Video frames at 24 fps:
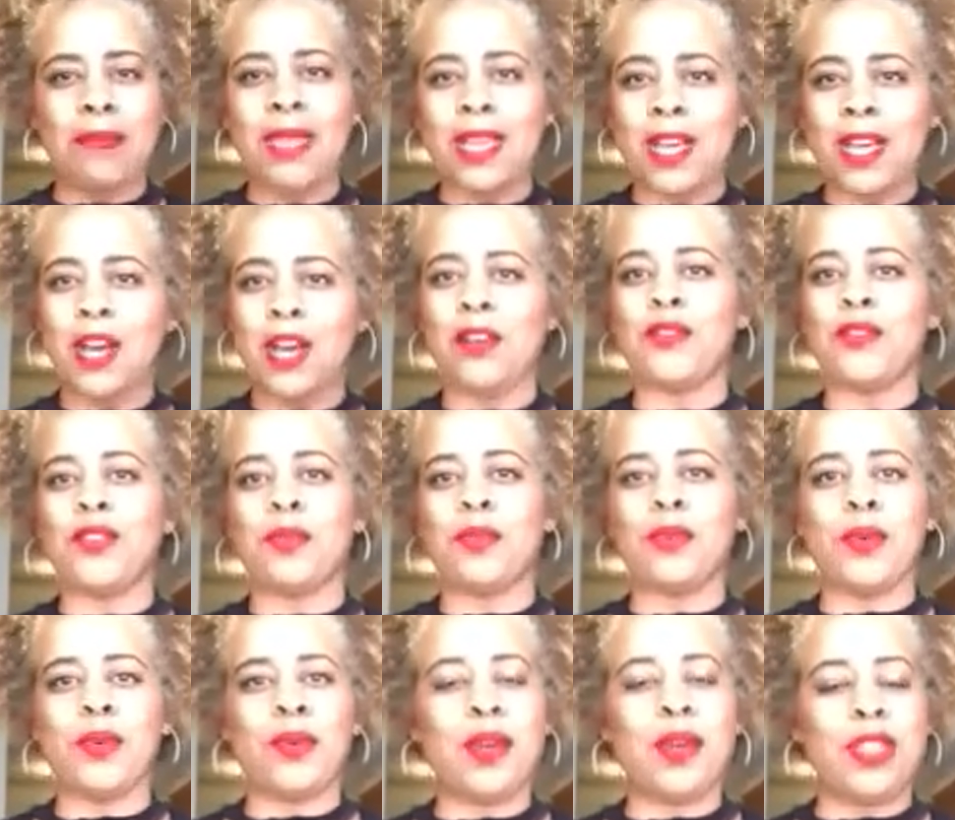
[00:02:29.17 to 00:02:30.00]

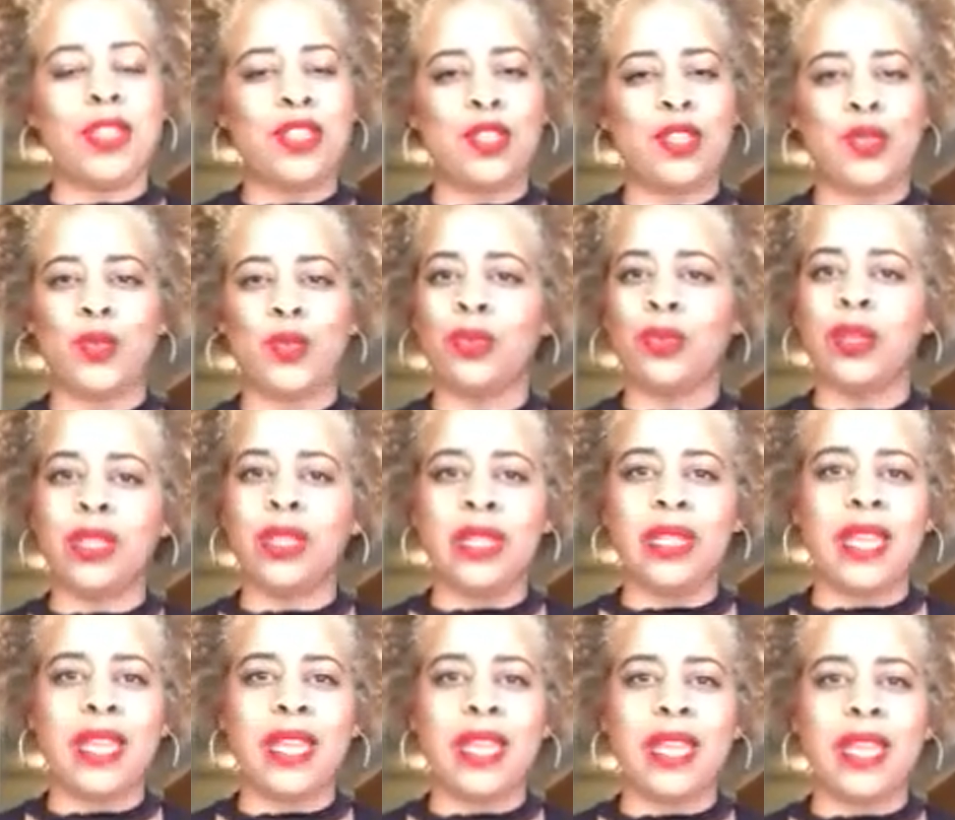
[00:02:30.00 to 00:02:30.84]
comfortable and just
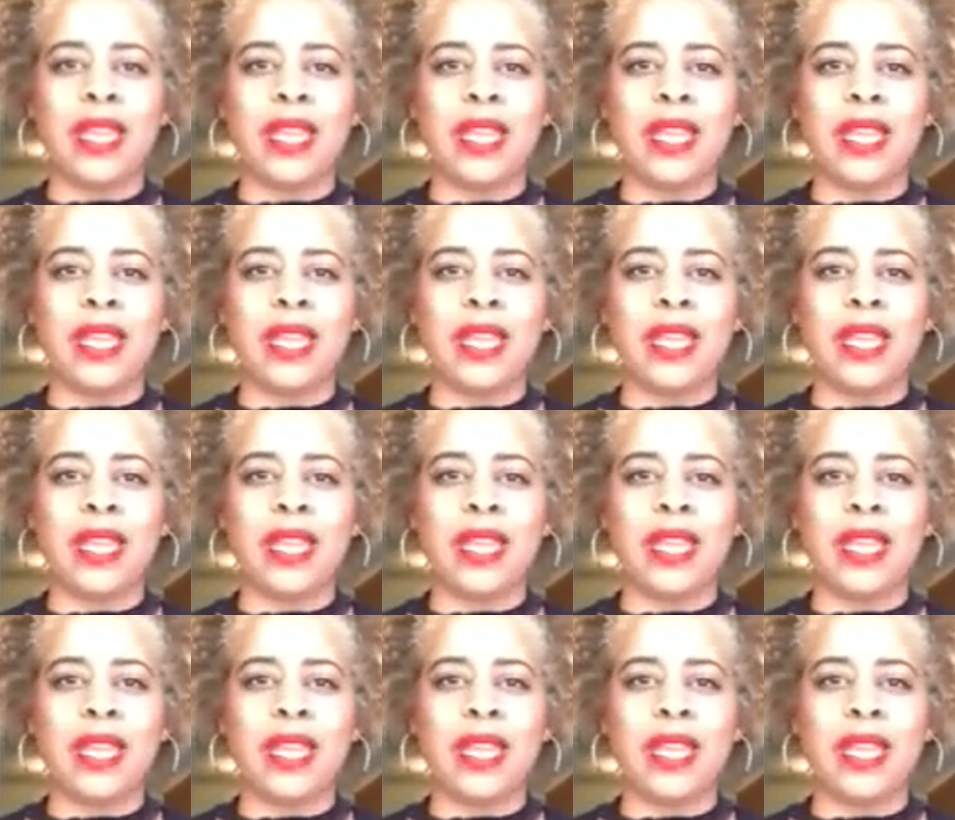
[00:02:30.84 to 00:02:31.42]
really hammer out.